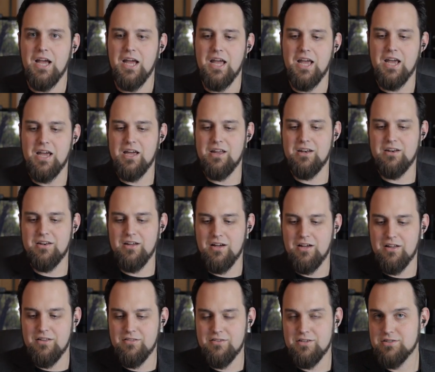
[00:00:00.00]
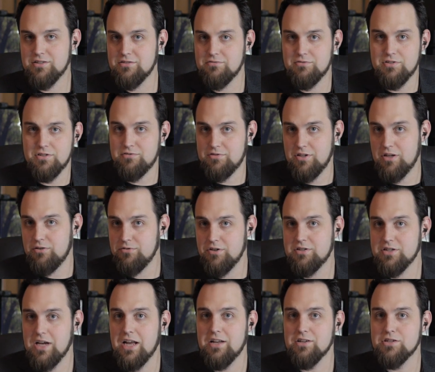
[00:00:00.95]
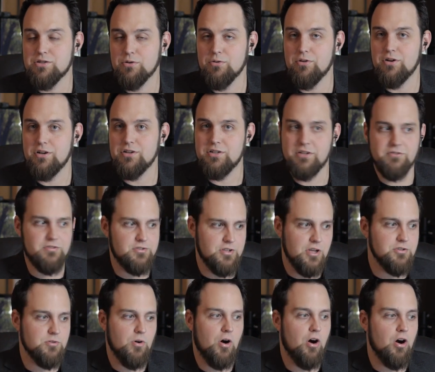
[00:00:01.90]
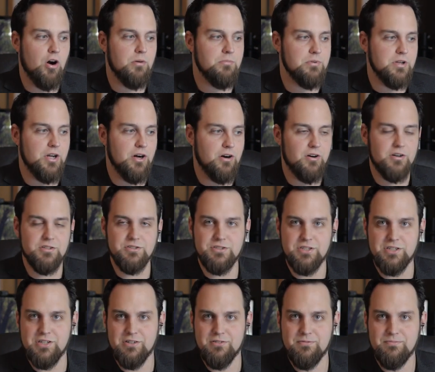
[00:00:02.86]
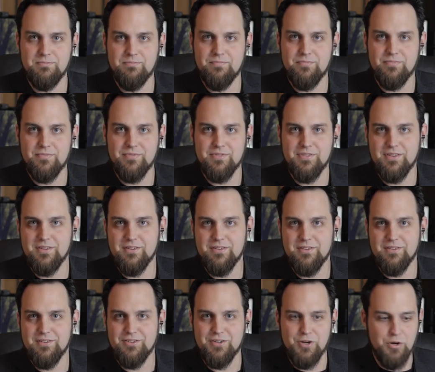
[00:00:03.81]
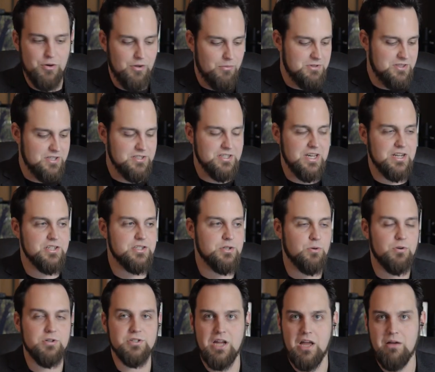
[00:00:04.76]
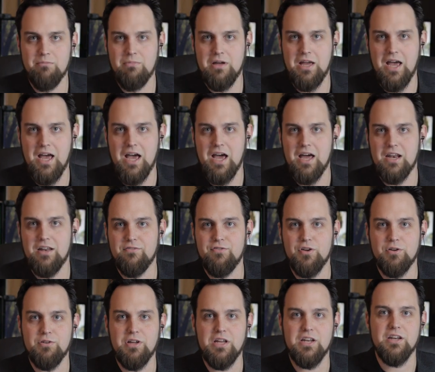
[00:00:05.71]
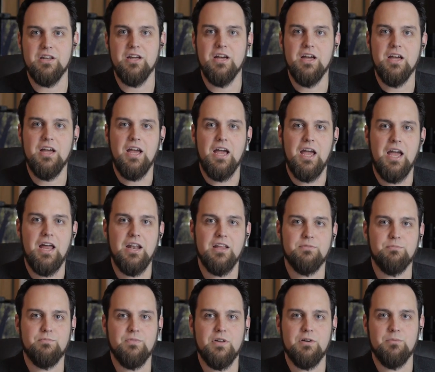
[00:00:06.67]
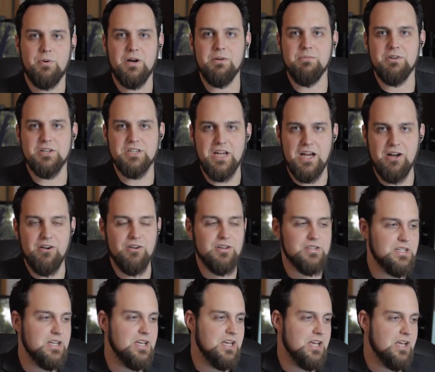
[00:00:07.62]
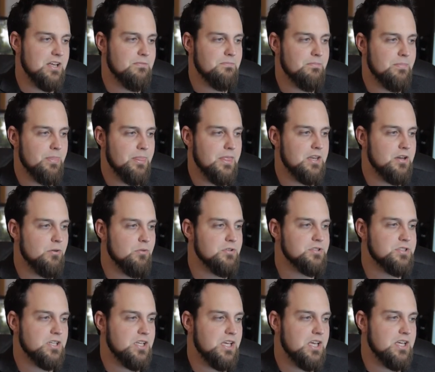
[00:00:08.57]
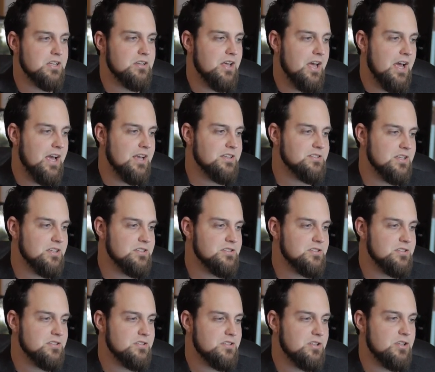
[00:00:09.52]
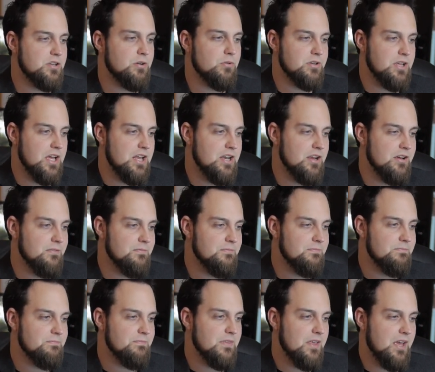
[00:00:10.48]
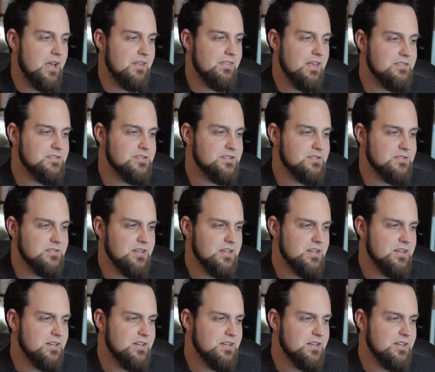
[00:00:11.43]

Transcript: And uh, this, this, you know, this kind of storage, there's also armed guards, you know? So, I mean, this kind of storage can be had if you need it, and it's, they're pretty much guaranteeing that no one's gonna get access to your data. And that's,